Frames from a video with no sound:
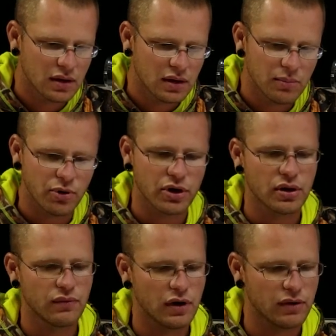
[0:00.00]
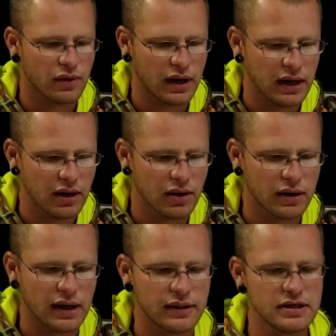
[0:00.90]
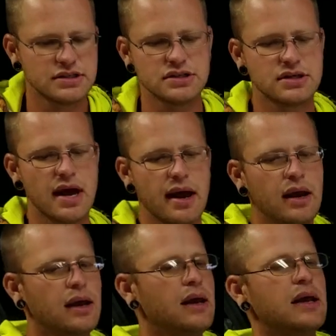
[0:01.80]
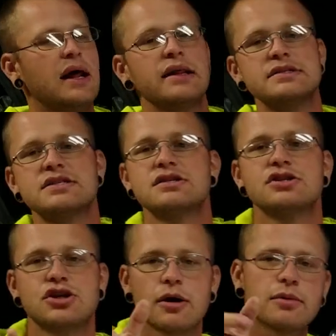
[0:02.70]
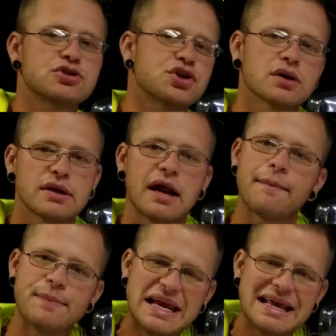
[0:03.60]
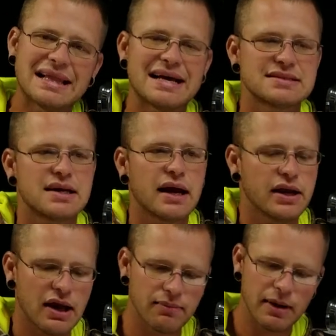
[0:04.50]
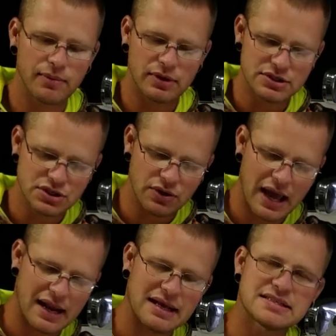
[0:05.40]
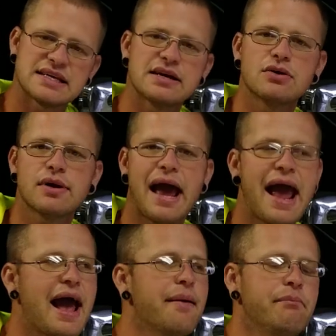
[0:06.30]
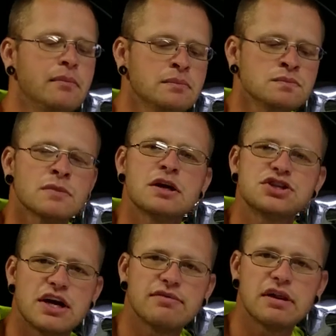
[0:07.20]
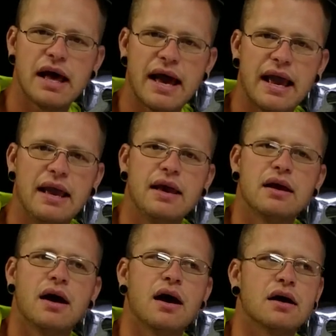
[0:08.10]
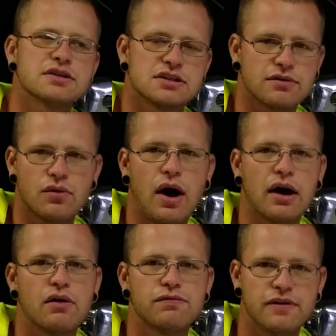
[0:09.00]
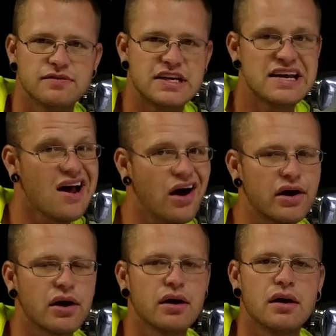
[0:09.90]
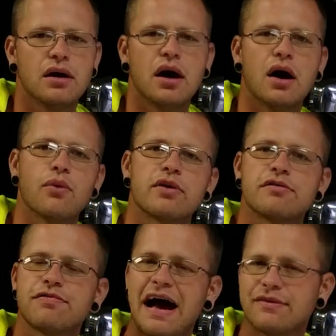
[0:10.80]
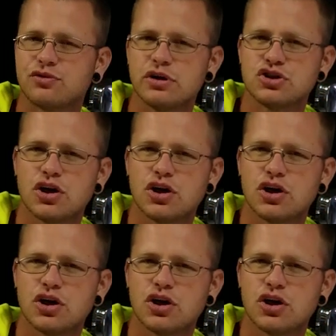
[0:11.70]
run right here. Now this is the turbo truck that I beat last night. You gotta remember, this dude had a single cab Chevrolet Silverado 1500 with a 5.3 truck